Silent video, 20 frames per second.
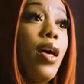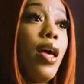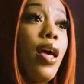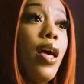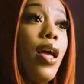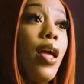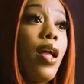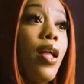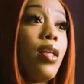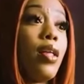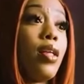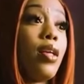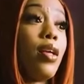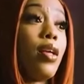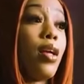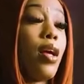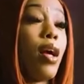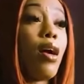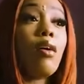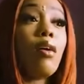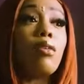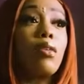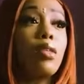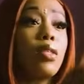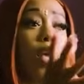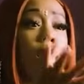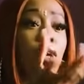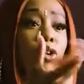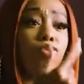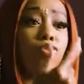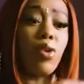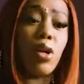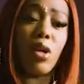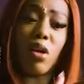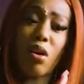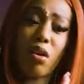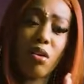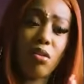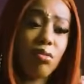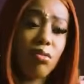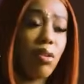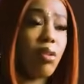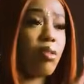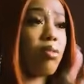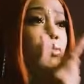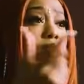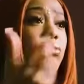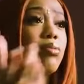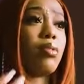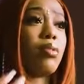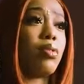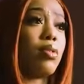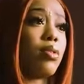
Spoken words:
And, oh, take a drink. Oh, no.